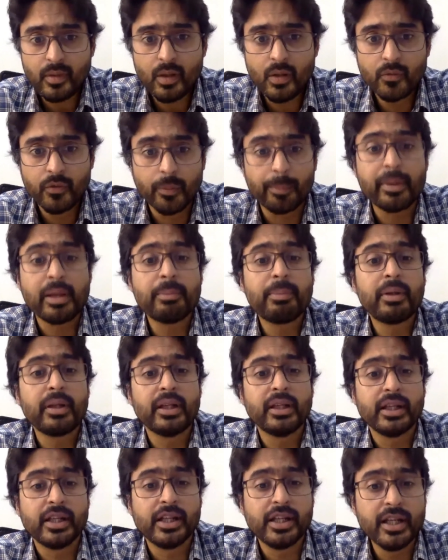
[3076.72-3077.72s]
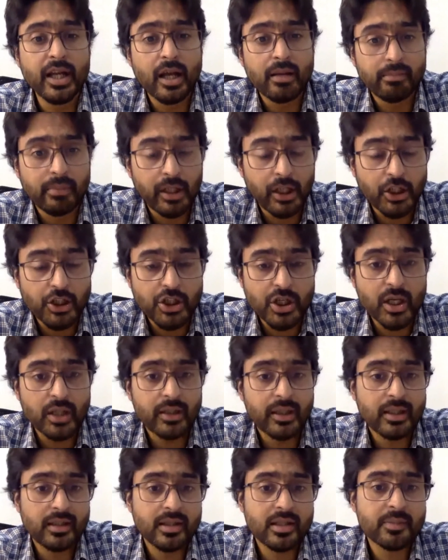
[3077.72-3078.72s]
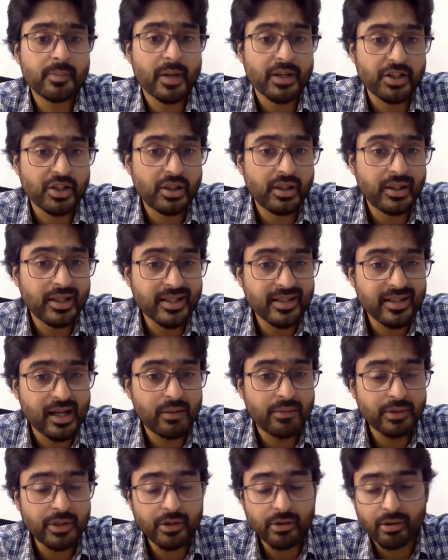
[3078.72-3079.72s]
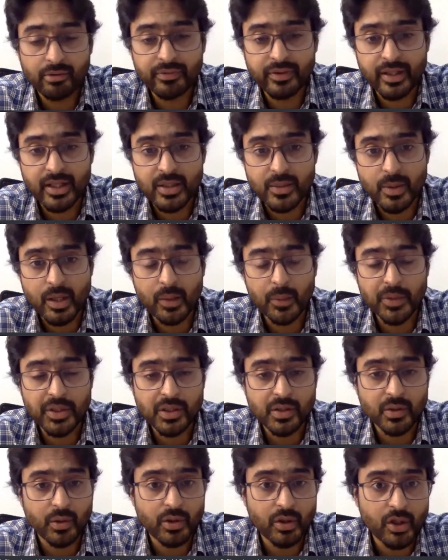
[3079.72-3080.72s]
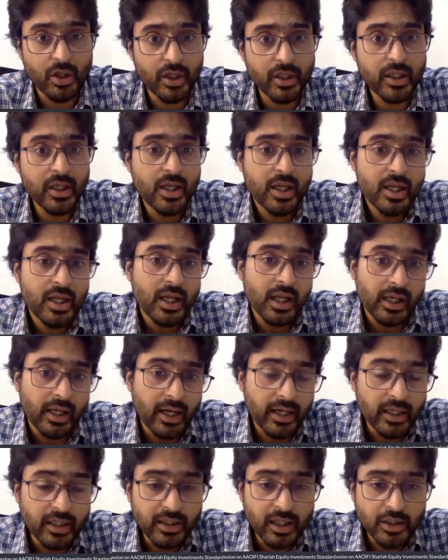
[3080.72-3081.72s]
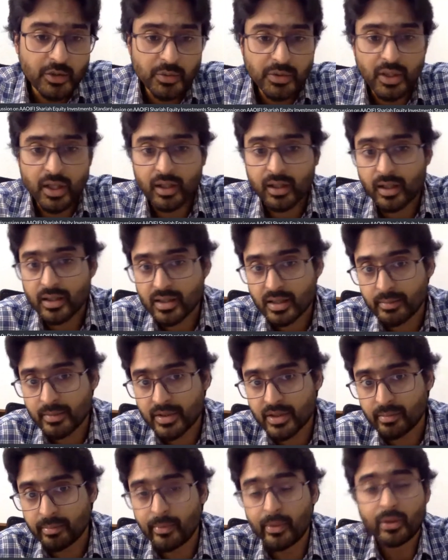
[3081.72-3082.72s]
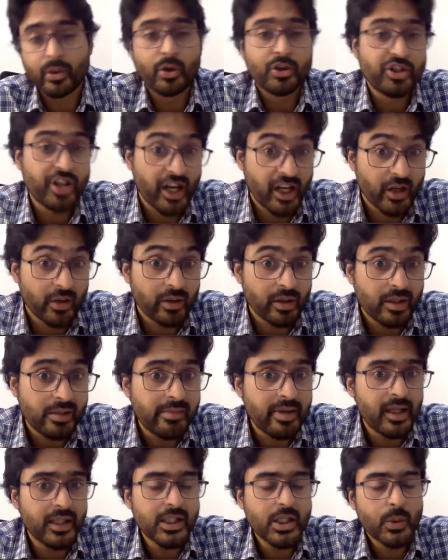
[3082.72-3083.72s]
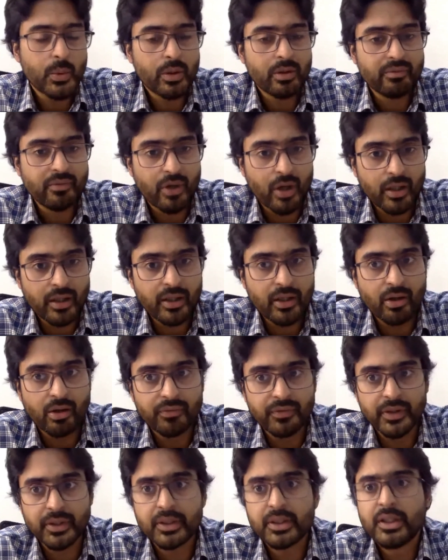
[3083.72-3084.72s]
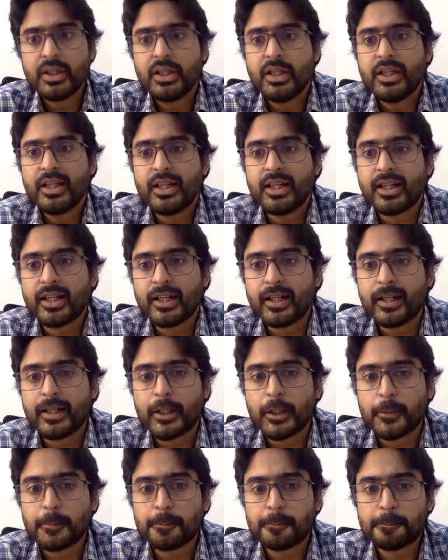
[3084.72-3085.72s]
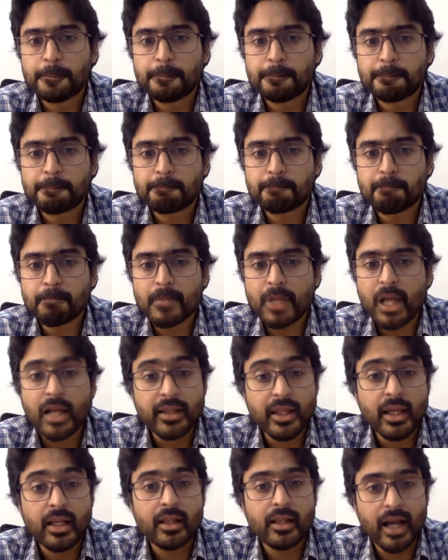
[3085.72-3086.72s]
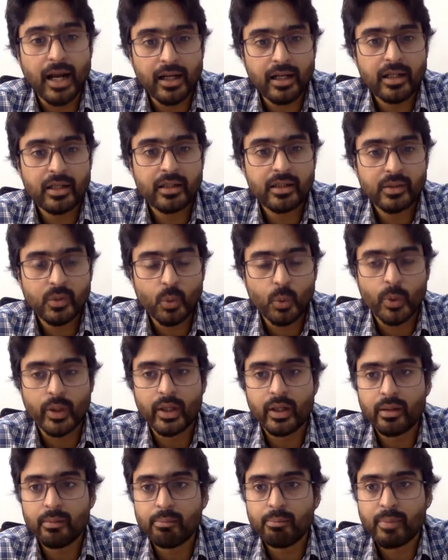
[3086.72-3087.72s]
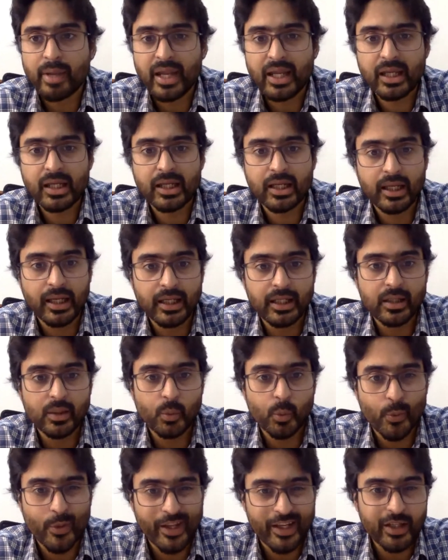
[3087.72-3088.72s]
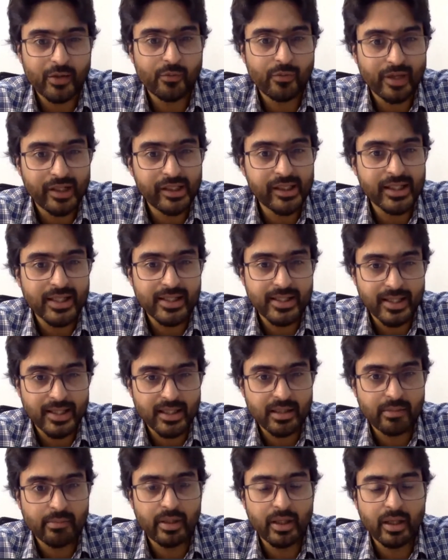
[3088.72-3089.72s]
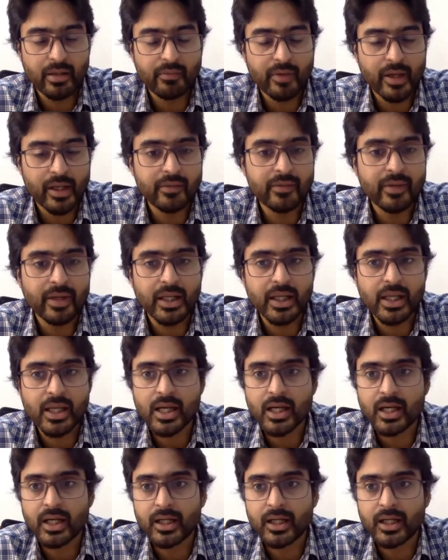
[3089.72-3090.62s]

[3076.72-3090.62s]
For people in India and Malaysia, there's a special discounted offer as well, which is going on. Get in touch with our customer support or check your emails. You would have got the offer. I think that will make it very, very accessible and very, very